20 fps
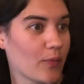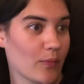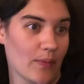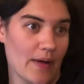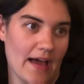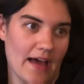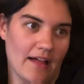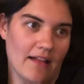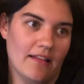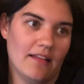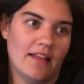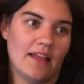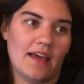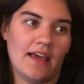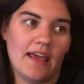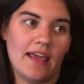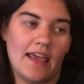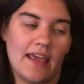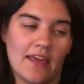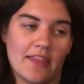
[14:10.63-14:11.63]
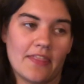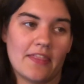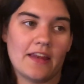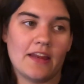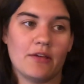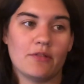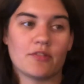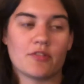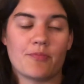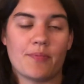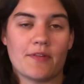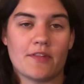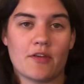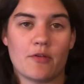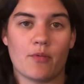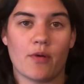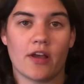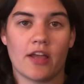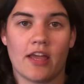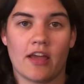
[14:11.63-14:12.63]
well, Anthony was busy
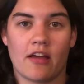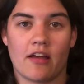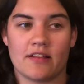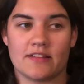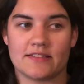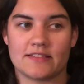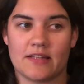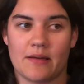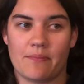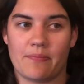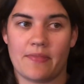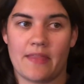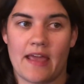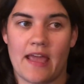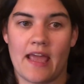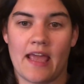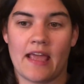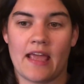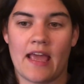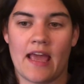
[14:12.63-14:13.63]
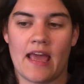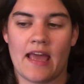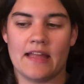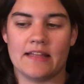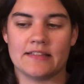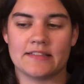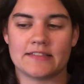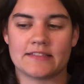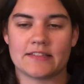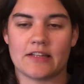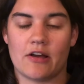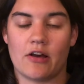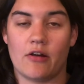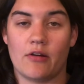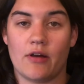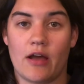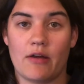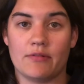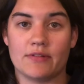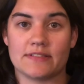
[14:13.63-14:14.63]
working on something, and so
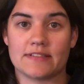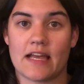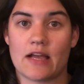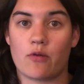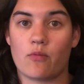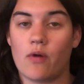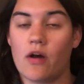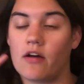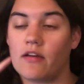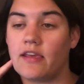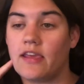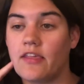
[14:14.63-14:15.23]
I was like, well,